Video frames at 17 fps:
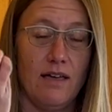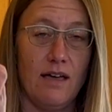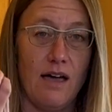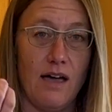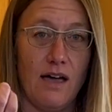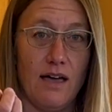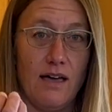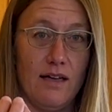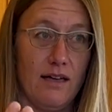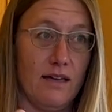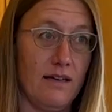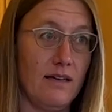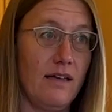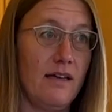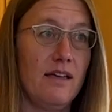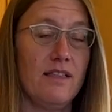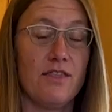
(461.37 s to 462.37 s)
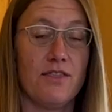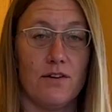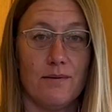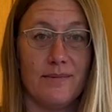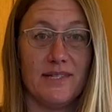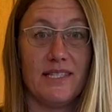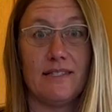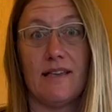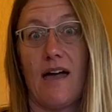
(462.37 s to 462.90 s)

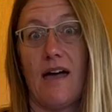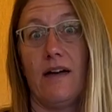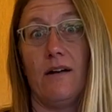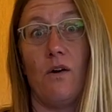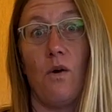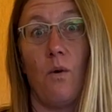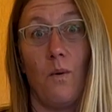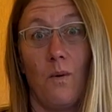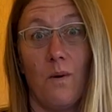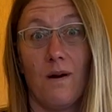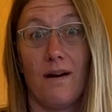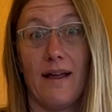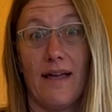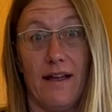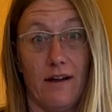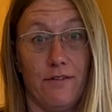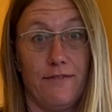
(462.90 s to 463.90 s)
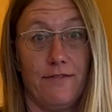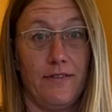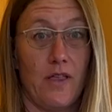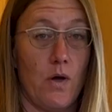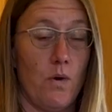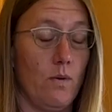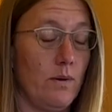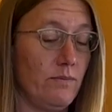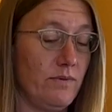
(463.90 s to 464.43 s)
thermostat or
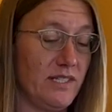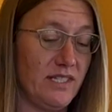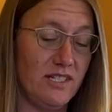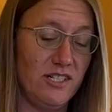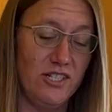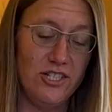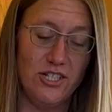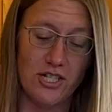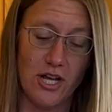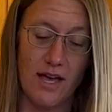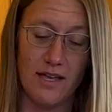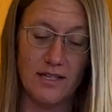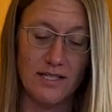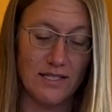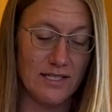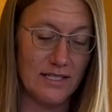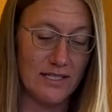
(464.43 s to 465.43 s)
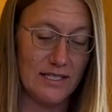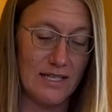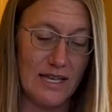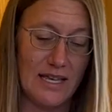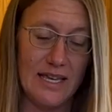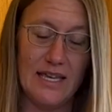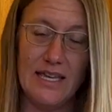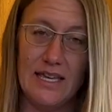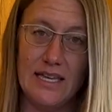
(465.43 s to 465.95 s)
airflow. It was just
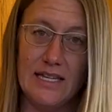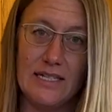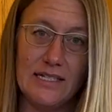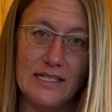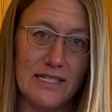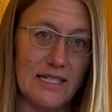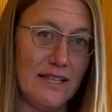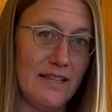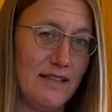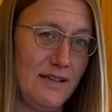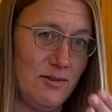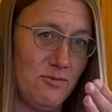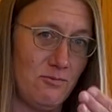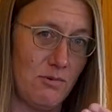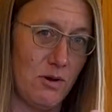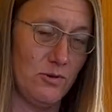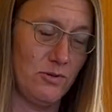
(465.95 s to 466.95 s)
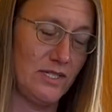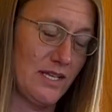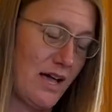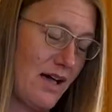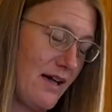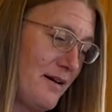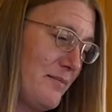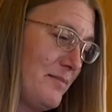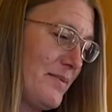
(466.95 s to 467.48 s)
heat that rose
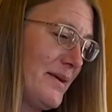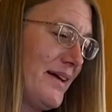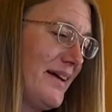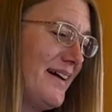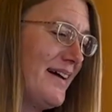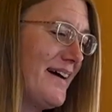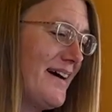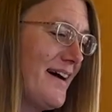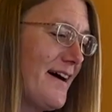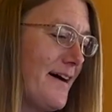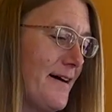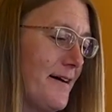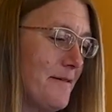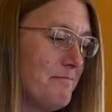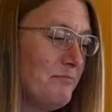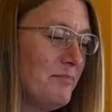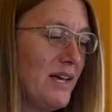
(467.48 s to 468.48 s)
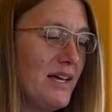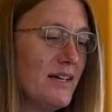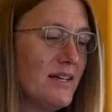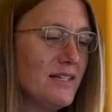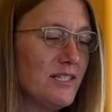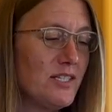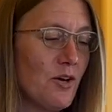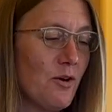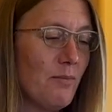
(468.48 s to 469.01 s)
up.
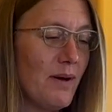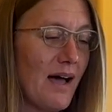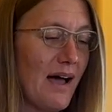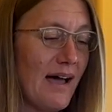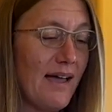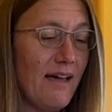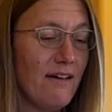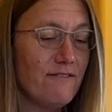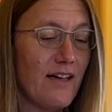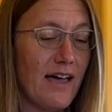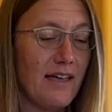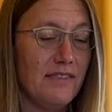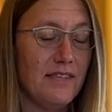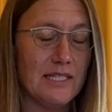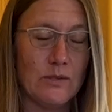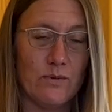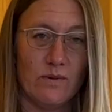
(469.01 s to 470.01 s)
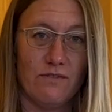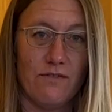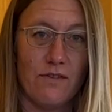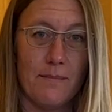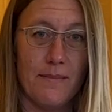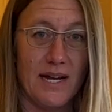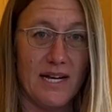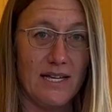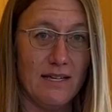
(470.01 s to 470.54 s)
But I have had this one for
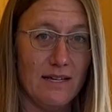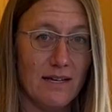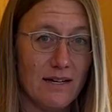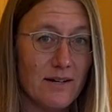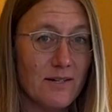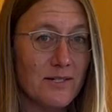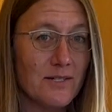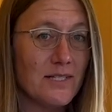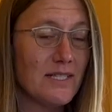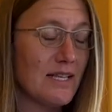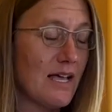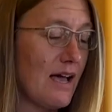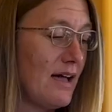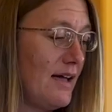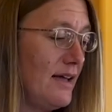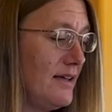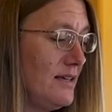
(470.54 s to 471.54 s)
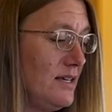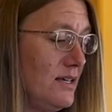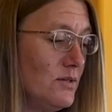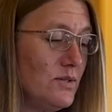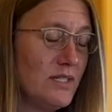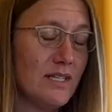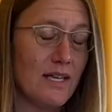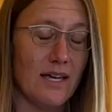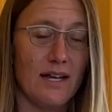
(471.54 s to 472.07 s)
many years. I
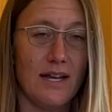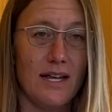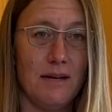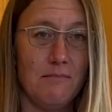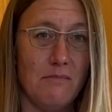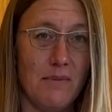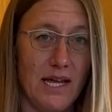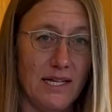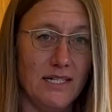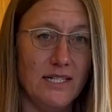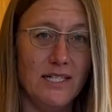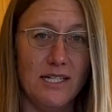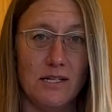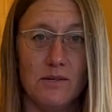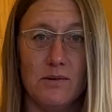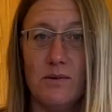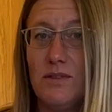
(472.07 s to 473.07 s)
used it and made do.